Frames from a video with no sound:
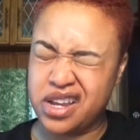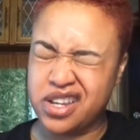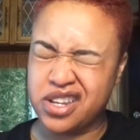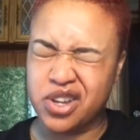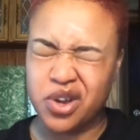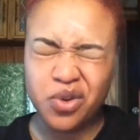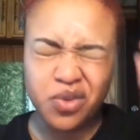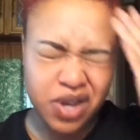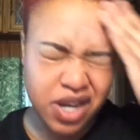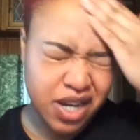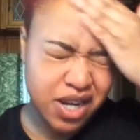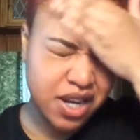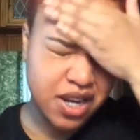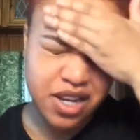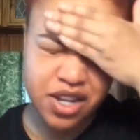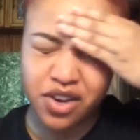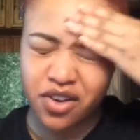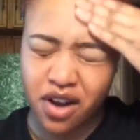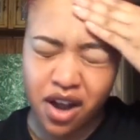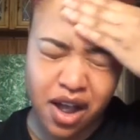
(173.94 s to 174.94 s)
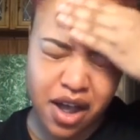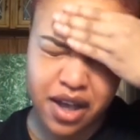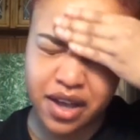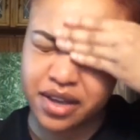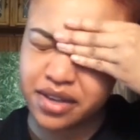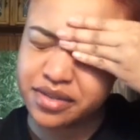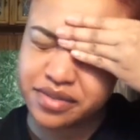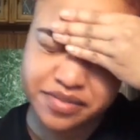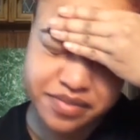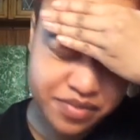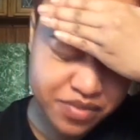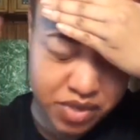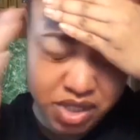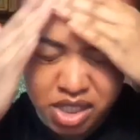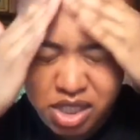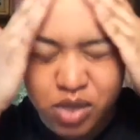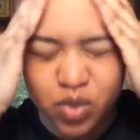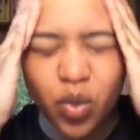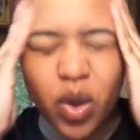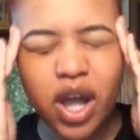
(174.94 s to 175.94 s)
Don't get it in your eye.
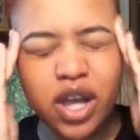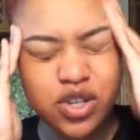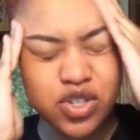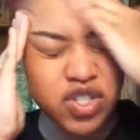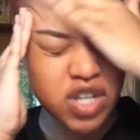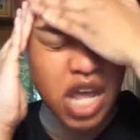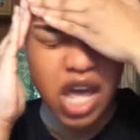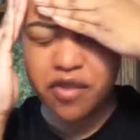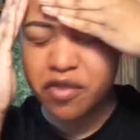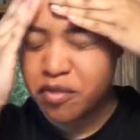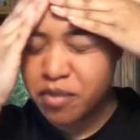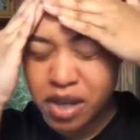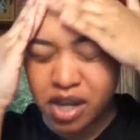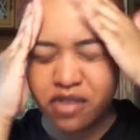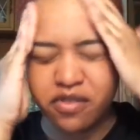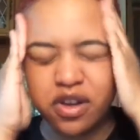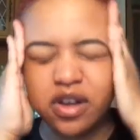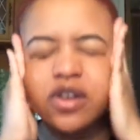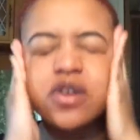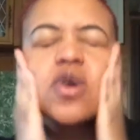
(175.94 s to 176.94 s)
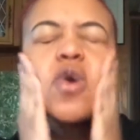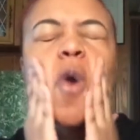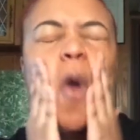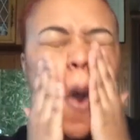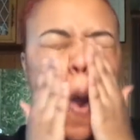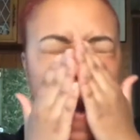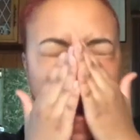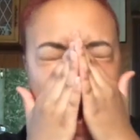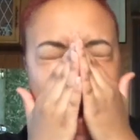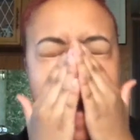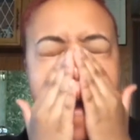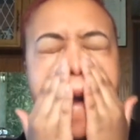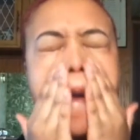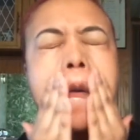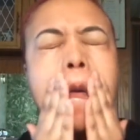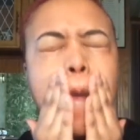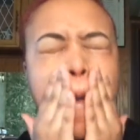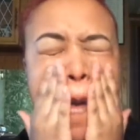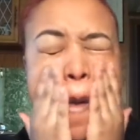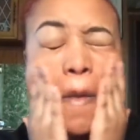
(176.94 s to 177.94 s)
This is why you should have a mirror.
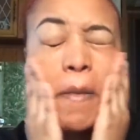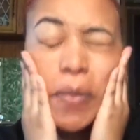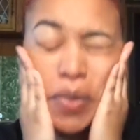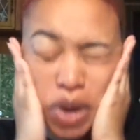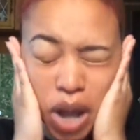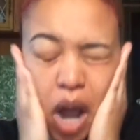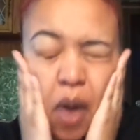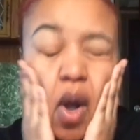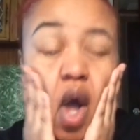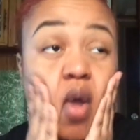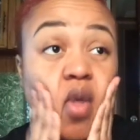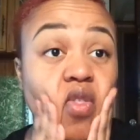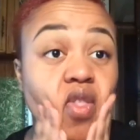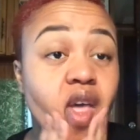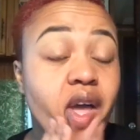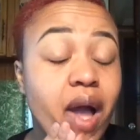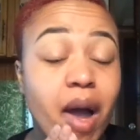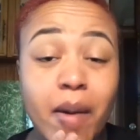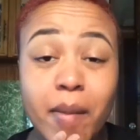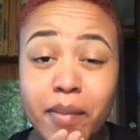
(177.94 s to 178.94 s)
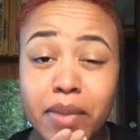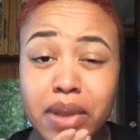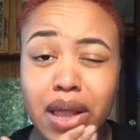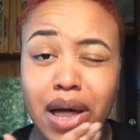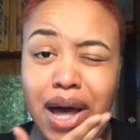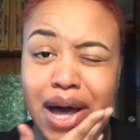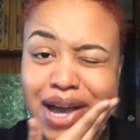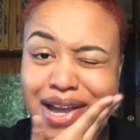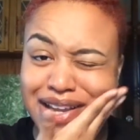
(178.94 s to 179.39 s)
Now I think I'm blind.